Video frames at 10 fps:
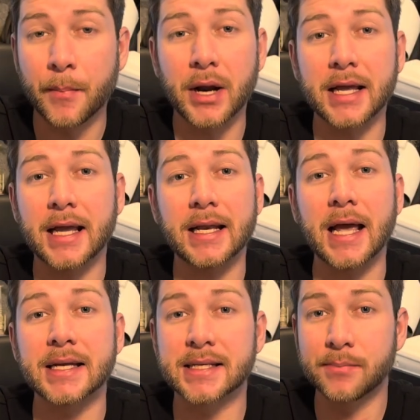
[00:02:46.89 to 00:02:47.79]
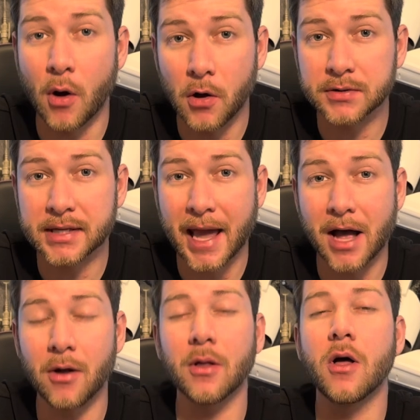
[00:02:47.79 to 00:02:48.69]
but in a small
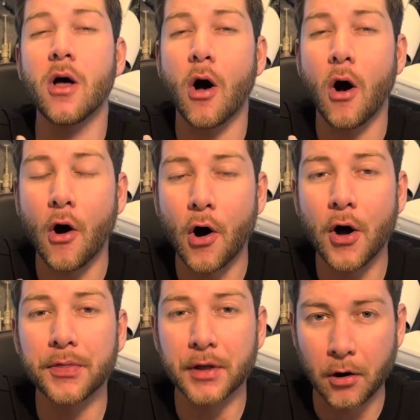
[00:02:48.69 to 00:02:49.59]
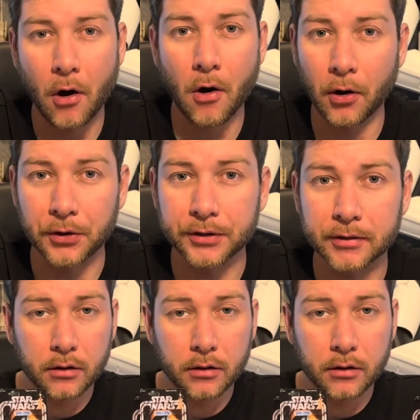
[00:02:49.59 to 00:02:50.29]
scale on the card.